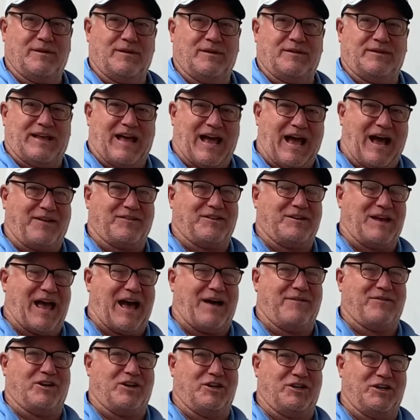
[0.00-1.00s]
They have to
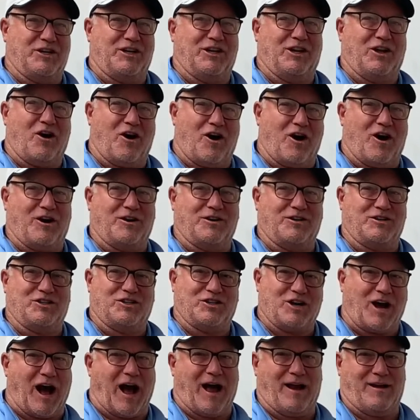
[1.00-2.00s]
have a good hard
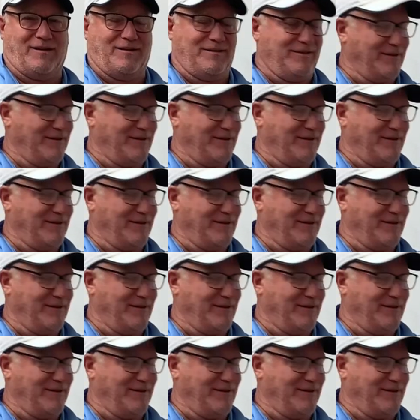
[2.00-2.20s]
shot.